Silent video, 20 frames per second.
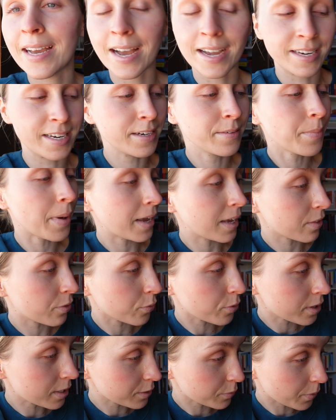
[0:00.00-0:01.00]
I didn't make it
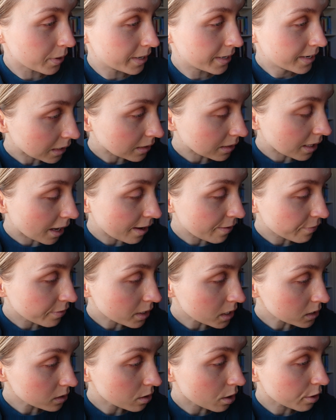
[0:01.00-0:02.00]
through this one.
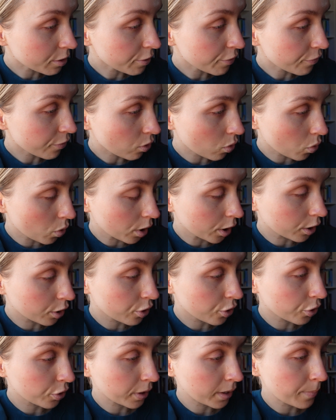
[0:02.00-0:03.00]
Lifeless on the floor,
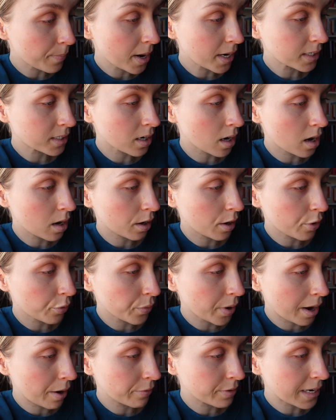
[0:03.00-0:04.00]
curling my tongue
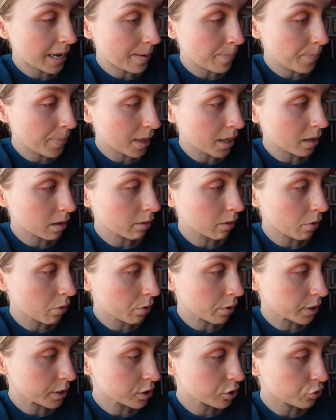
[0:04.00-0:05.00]
around a pill
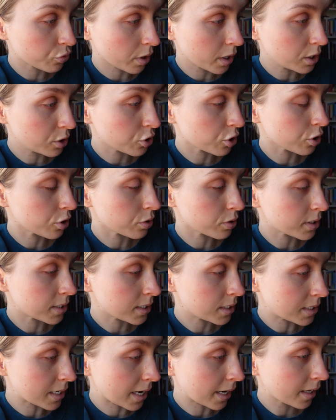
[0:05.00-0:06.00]
or a stranger's
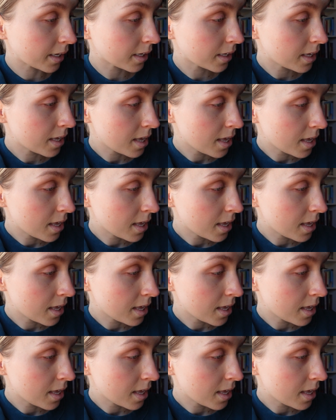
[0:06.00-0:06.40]
dick.